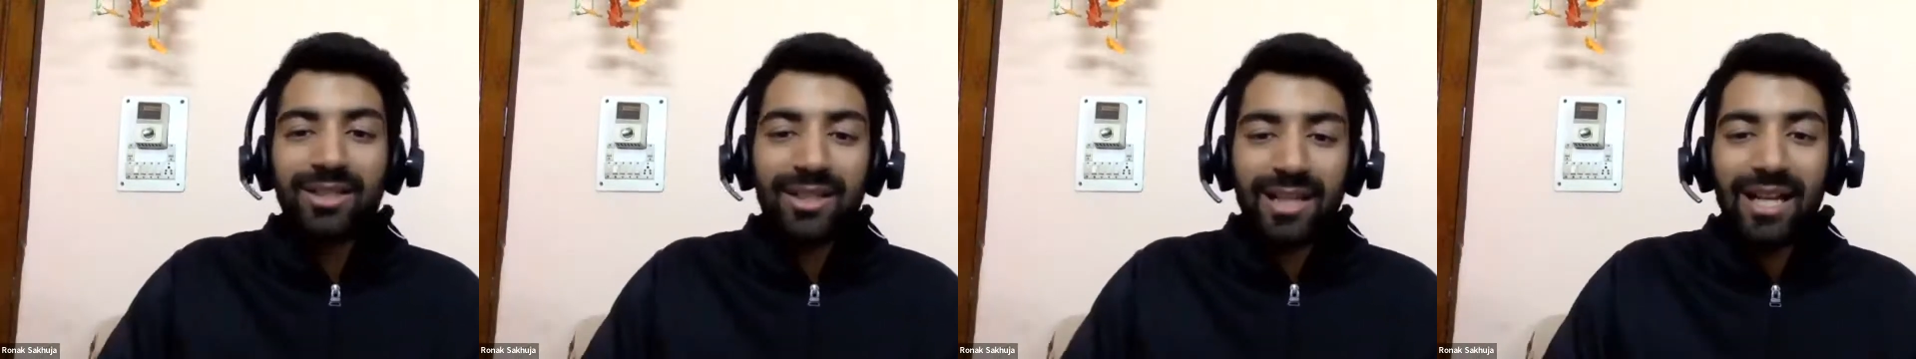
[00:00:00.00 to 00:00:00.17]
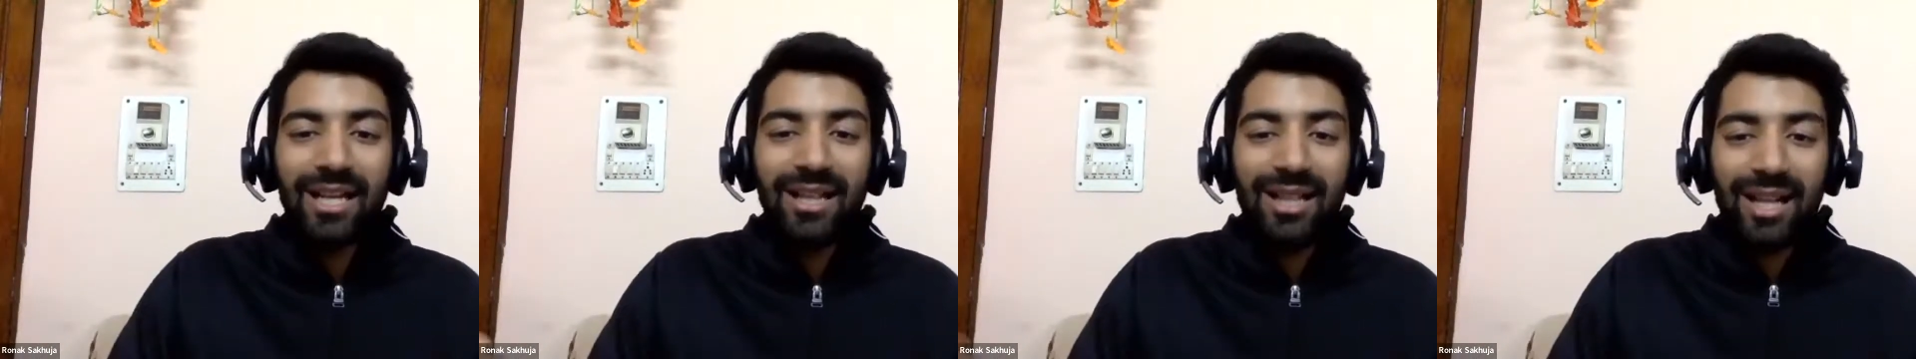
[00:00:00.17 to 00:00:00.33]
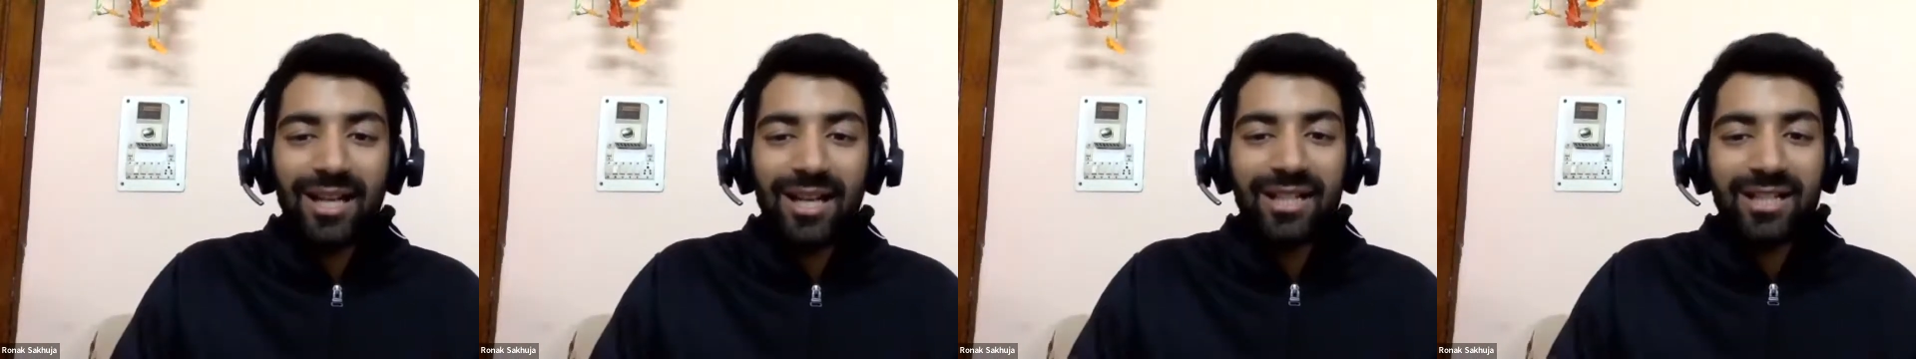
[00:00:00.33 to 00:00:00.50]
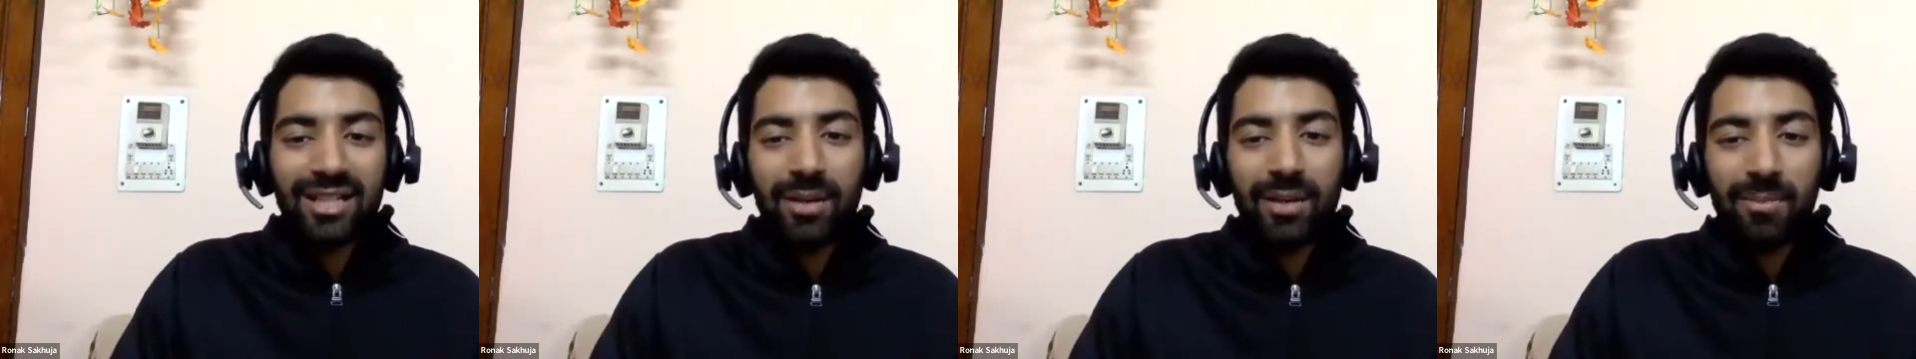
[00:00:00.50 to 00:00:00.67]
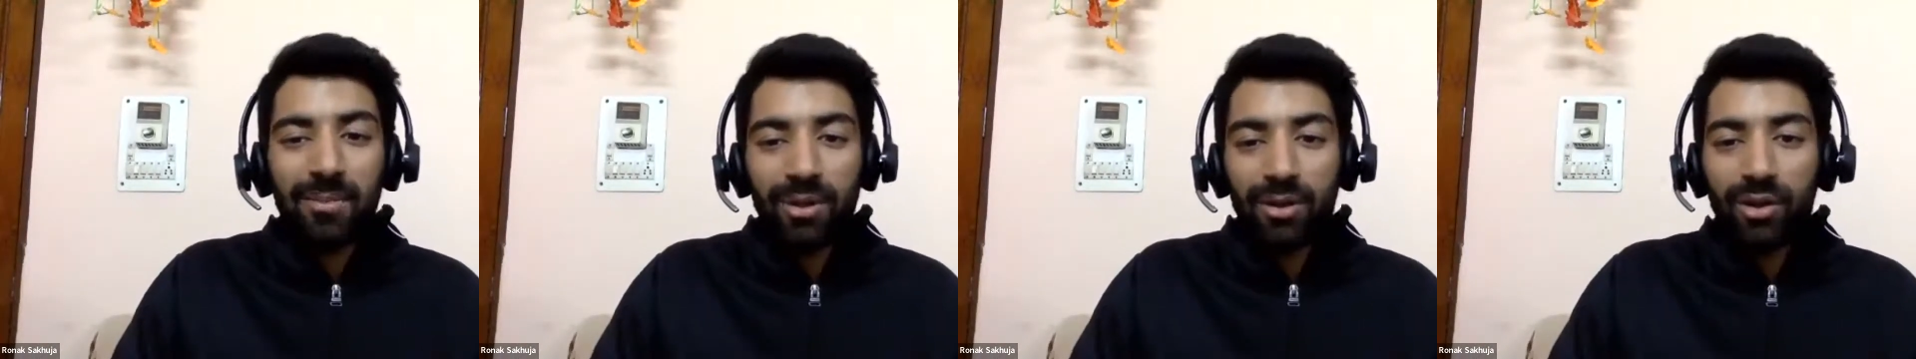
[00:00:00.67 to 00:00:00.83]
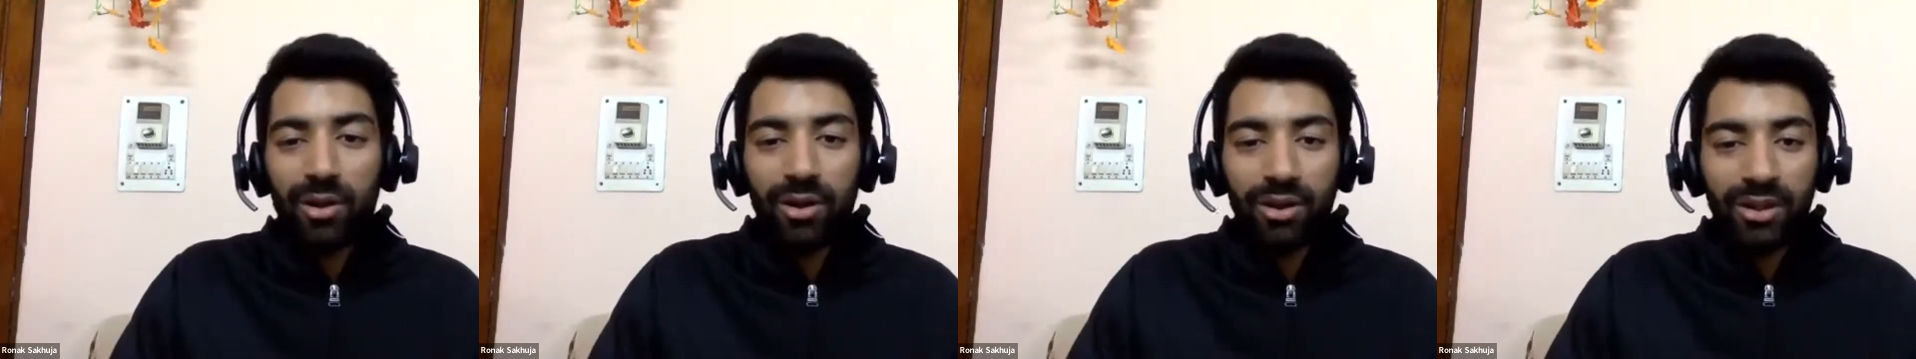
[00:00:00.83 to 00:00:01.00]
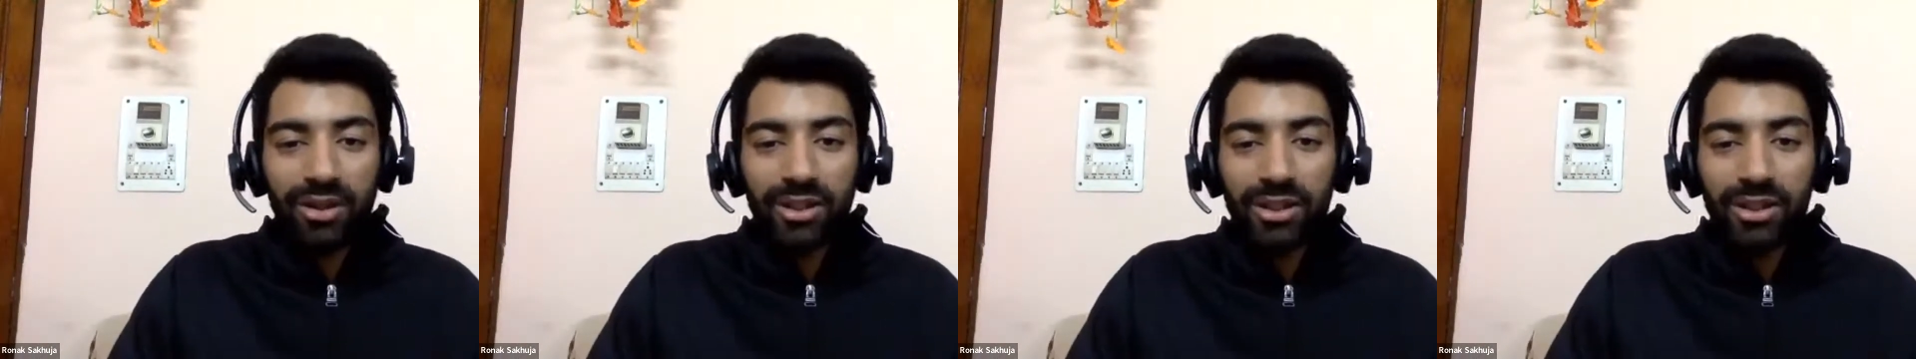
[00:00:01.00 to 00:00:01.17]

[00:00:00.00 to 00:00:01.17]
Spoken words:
scale that is coming on the